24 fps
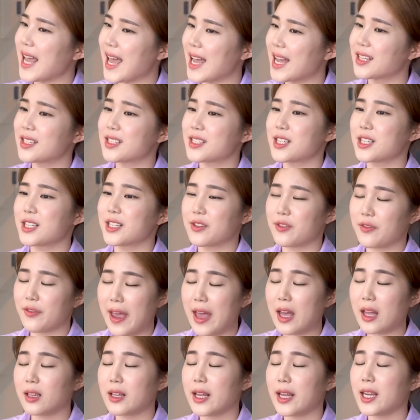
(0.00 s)
enter the
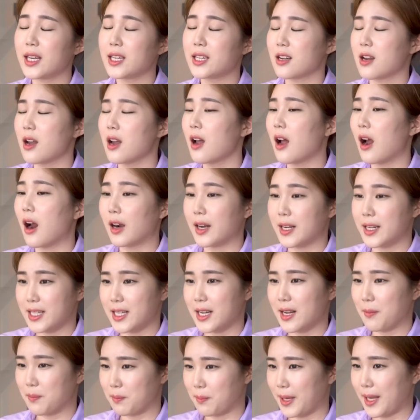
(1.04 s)
valid
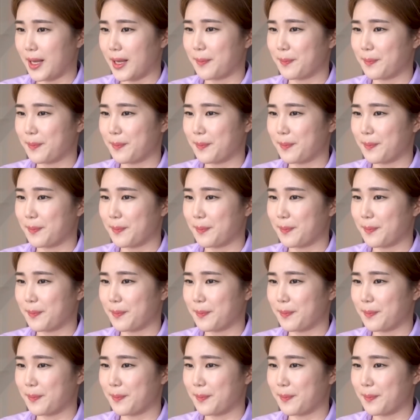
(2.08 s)
RTMP.